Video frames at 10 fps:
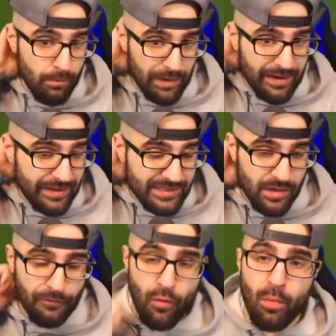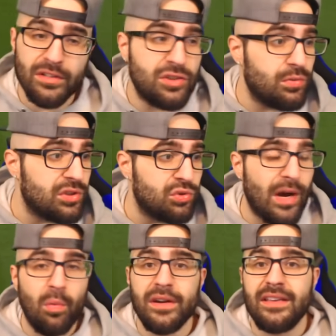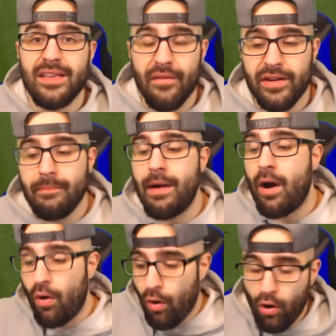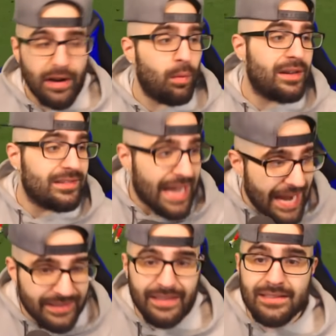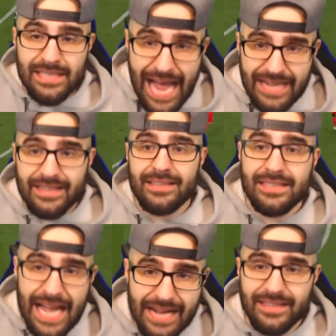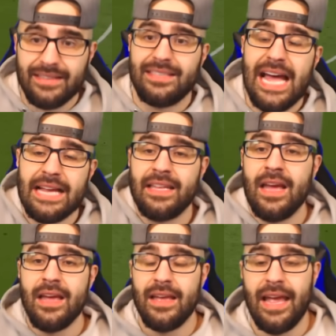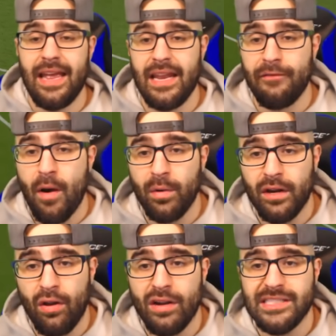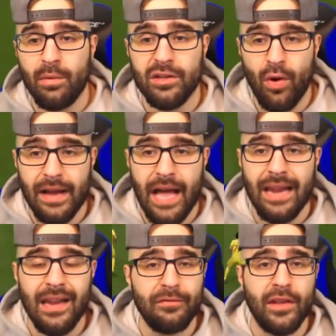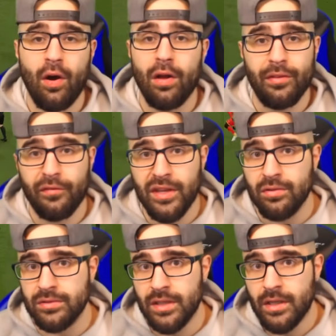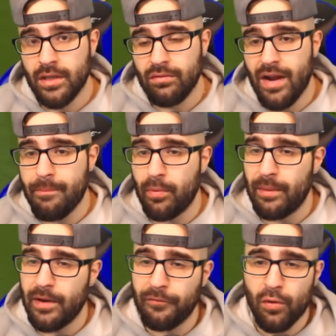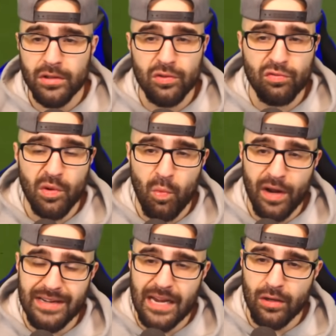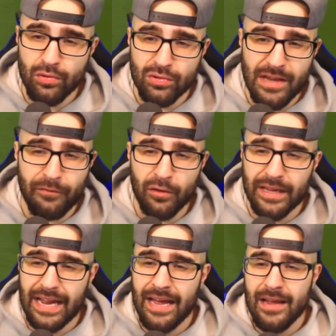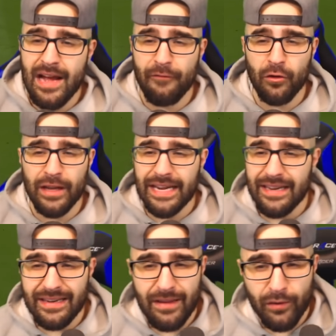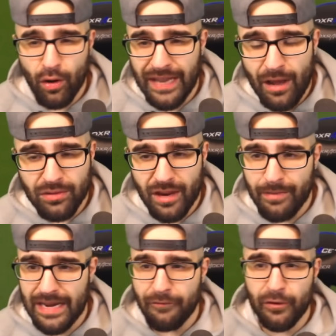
But at least in a four one two one two, I would have given it my all. And I would have attacked and attacked and attacked and attacked. And if I would have lost, I would have known I, I left it all on the field, right? But when I'm in a four two three one and I lose, I feel like I, I feel like I didn't leave it all out there, man.